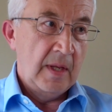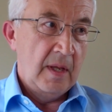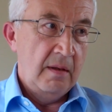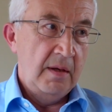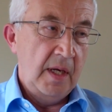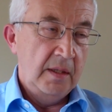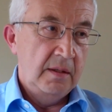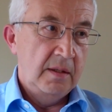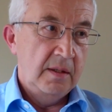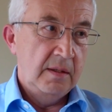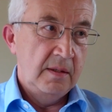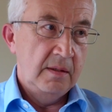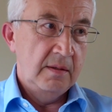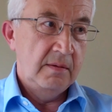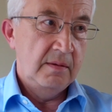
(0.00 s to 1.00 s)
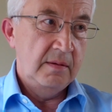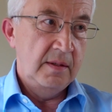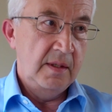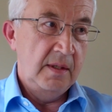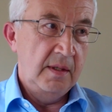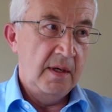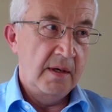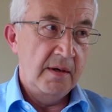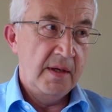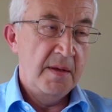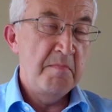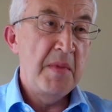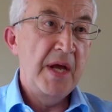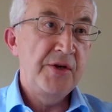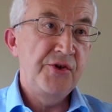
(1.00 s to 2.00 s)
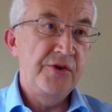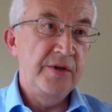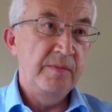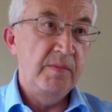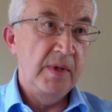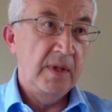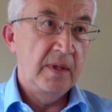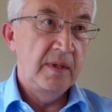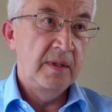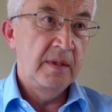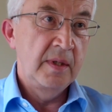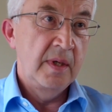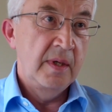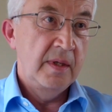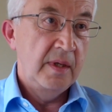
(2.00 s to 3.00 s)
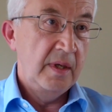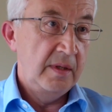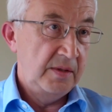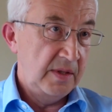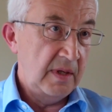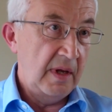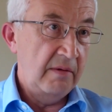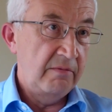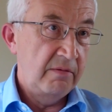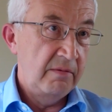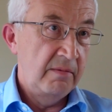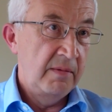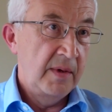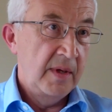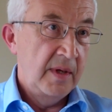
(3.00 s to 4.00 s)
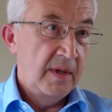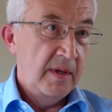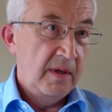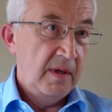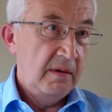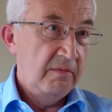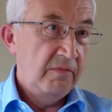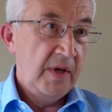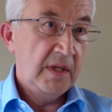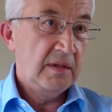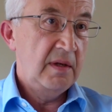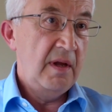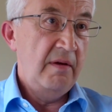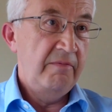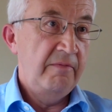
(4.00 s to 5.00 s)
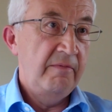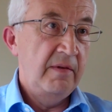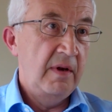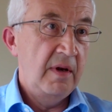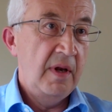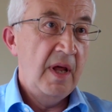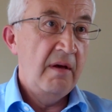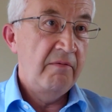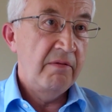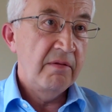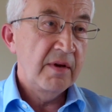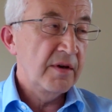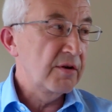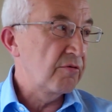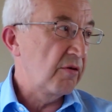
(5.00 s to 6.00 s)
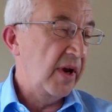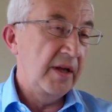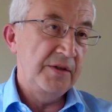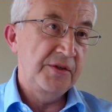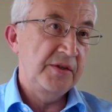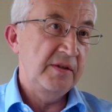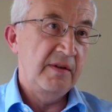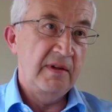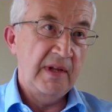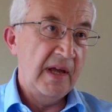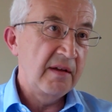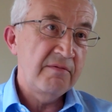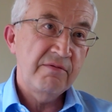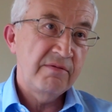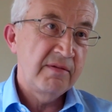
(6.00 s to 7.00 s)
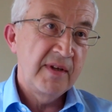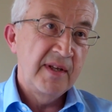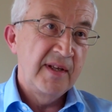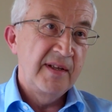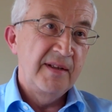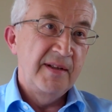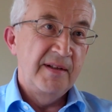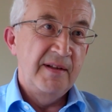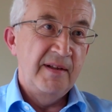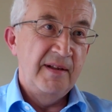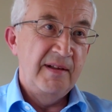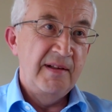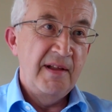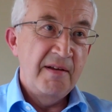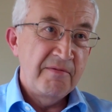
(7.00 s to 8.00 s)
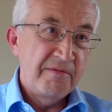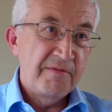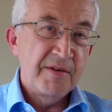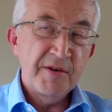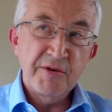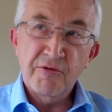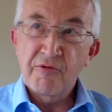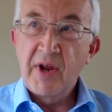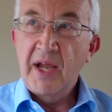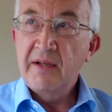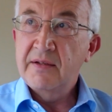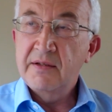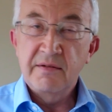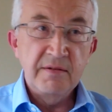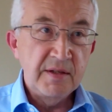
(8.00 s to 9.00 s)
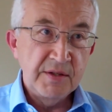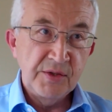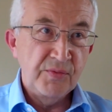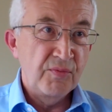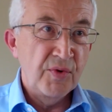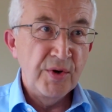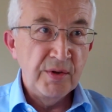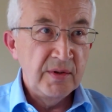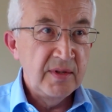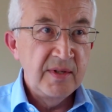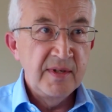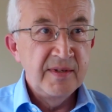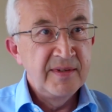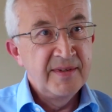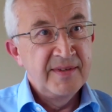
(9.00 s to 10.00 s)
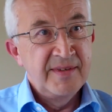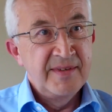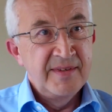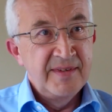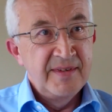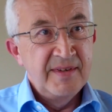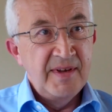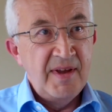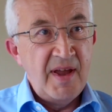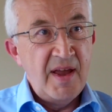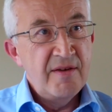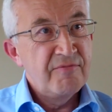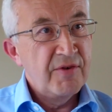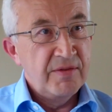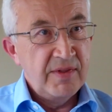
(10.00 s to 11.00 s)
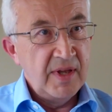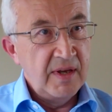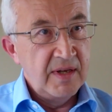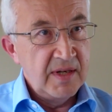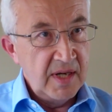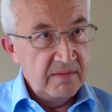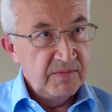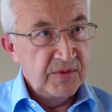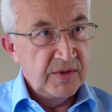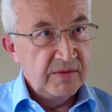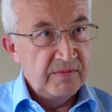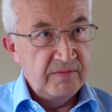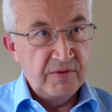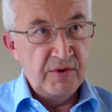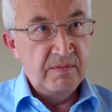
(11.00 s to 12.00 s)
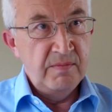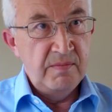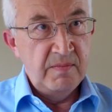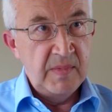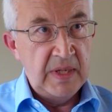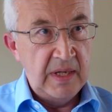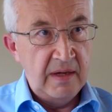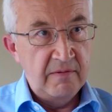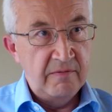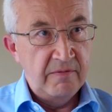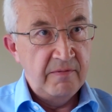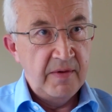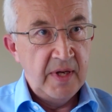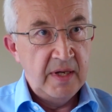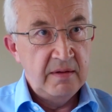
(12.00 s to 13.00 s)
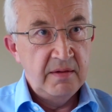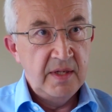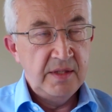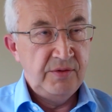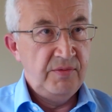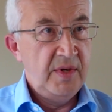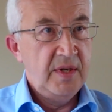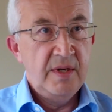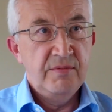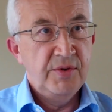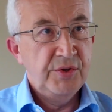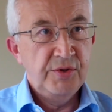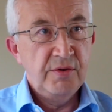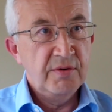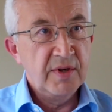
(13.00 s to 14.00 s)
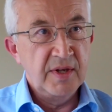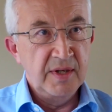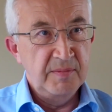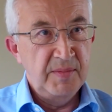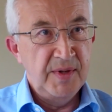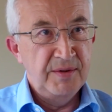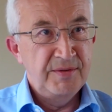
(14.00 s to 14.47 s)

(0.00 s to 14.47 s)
that are imaginable is love. In fact, love creates life. Love created this world. Everything comes from love. And that's why I was talking about.